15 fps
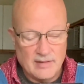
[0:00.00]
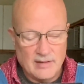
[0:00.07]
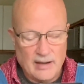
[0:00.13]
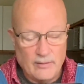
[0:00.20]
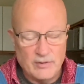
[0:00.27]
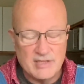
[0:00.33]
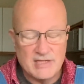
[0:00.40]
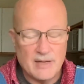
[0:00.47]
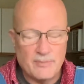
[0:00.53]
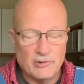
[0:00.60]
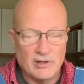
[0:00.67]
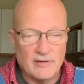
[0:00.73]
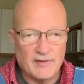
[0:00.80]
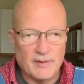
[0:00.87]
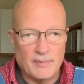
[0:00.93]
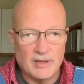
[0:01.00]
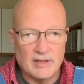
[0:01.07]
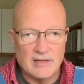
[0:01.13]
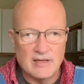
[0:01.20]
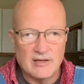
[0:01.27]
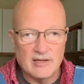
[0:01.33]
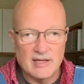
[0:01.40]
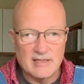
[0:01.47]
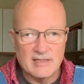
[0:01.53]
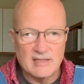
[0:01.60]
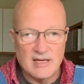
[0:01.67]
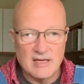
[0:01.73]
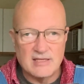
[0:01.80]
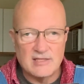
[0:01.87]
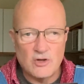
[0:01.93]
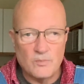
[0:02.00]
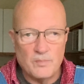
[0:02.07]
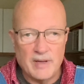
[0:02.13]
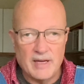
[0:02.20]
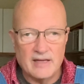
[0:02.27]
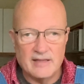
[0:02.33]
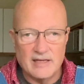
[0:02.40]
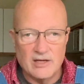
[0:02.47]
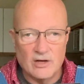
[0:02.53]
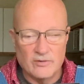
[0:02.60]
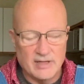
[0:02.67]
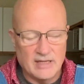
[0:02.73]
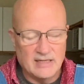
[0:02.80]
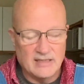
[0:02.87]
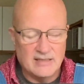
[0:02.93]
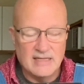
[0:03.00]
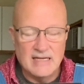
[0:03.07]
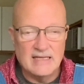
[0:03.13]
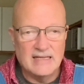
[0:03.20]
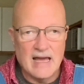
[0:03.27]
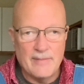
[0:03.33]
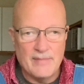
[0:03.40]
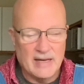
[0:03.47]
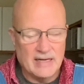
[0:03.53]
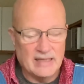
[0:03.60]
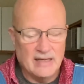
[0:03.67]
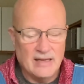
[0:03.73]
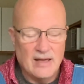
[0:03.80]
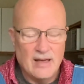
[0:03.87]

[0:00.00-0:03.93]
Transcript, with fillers: I wouldn't say prolific, but you, it, it's so big that you don't need, need, that many,